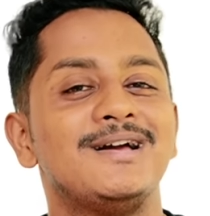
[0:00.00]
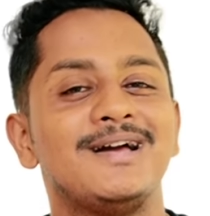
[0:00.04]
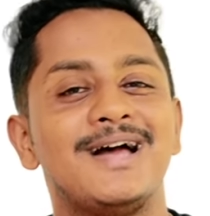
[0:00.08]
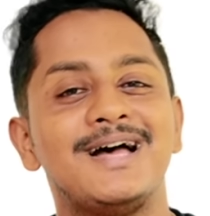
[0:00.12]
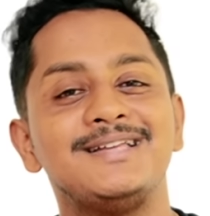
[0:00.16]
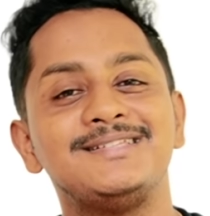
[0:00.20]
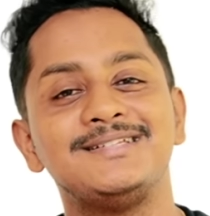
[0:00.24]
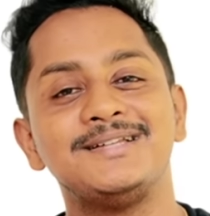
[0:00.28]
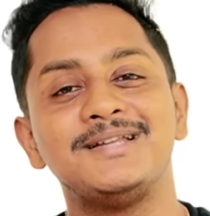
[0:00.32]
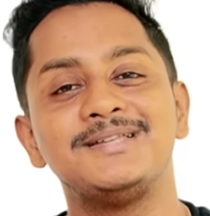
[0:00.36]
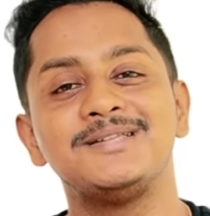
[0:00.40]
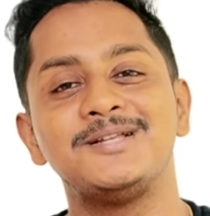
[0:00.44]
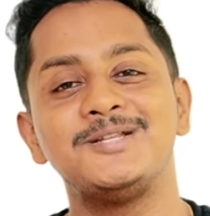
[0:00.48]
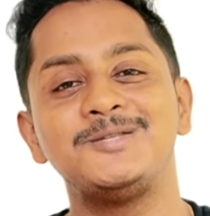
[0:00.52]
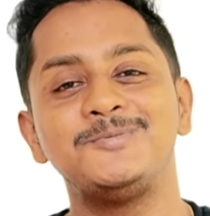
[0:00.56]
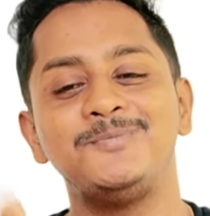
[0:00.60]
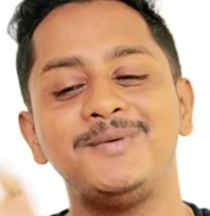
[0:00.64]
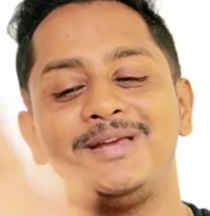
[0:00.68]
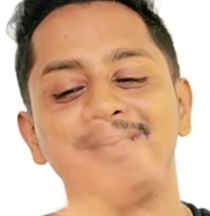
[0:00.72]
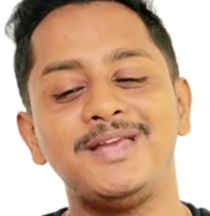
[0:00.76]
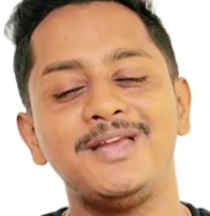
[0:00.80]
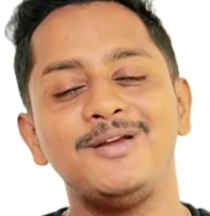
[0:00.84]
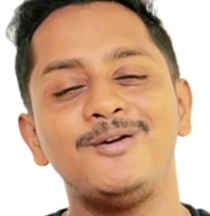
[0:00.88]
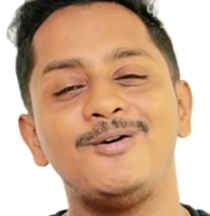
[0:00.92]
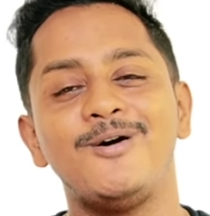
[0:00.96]
As a result,
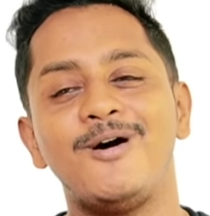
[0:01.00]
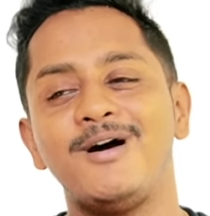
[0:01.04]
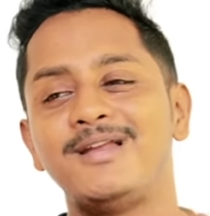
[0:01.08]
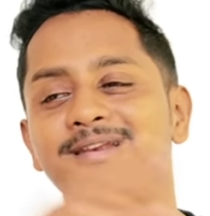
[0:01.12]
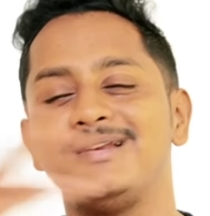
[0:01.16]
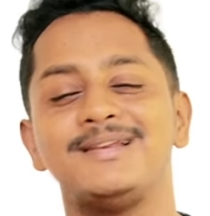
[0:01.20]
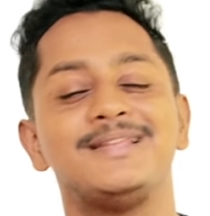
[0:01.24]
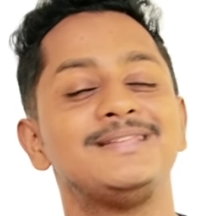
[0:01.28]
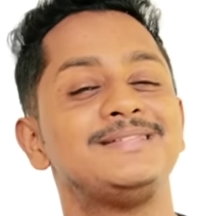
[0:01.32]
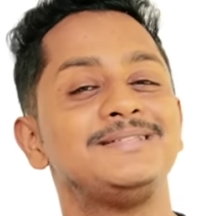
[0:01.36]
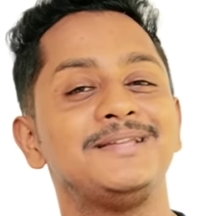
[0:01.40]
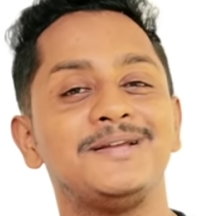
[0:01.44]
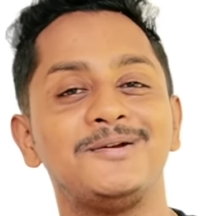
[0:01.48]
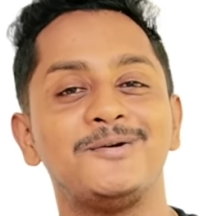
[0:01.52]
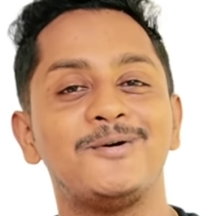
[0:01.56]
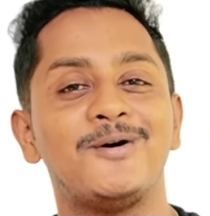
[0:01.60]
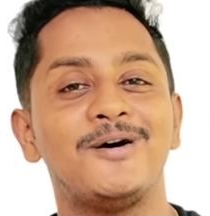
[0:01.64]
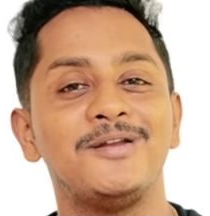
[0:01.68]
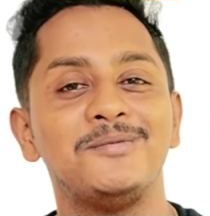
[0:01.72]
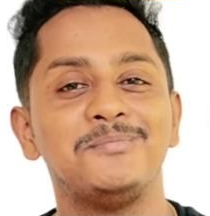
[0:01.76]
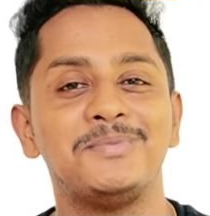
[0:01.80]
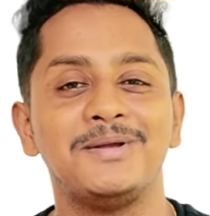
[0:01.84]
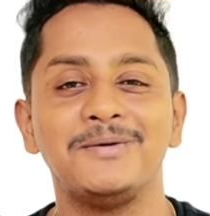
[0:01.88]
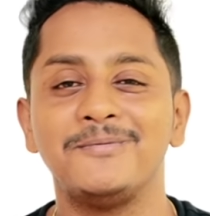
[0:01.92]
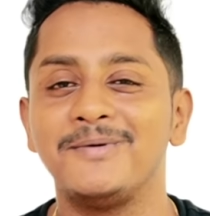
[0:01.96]
speaking gone, listening
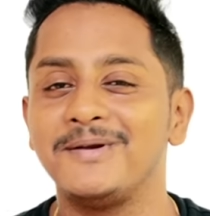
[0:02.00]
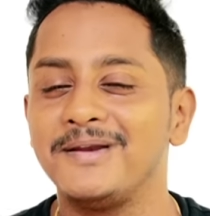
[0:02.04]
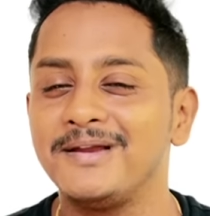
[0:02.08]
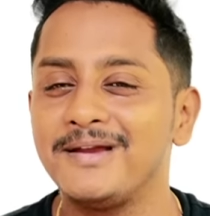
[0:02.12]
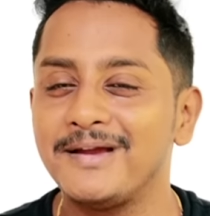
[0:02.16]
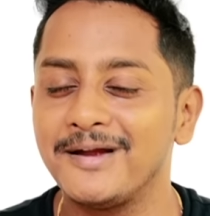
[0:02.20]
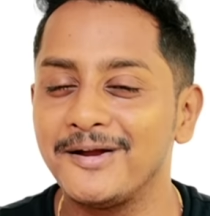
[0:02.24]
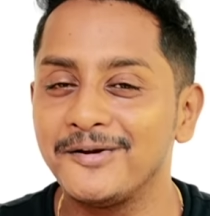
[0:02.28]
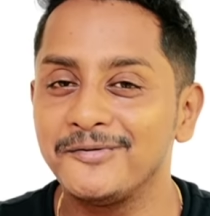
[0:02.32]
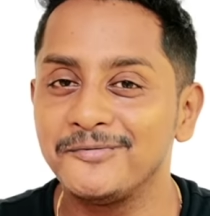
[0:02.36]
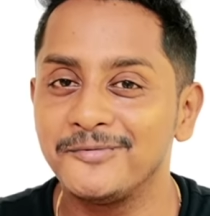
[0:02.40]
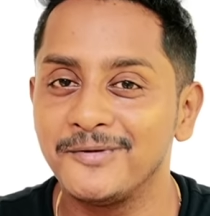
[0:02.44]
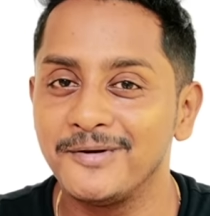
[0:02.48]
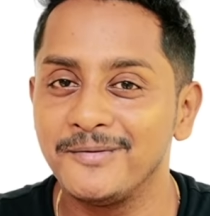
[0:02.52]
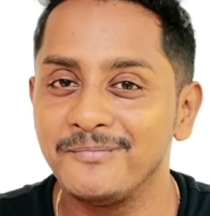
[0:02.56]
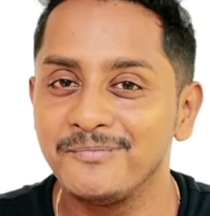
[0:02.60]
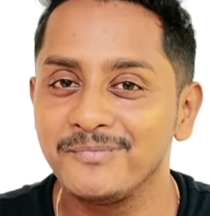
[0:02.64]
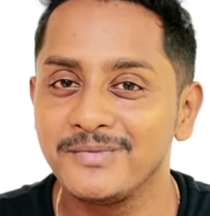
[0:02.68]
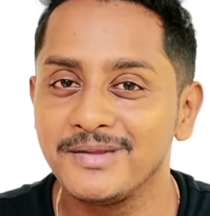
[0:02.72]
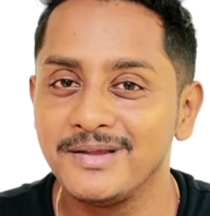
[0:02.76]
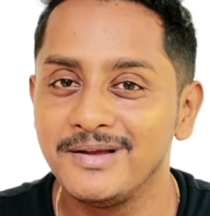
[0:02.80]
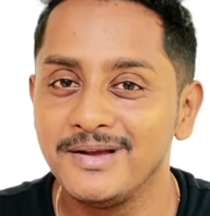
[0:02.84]
gone, be very careful.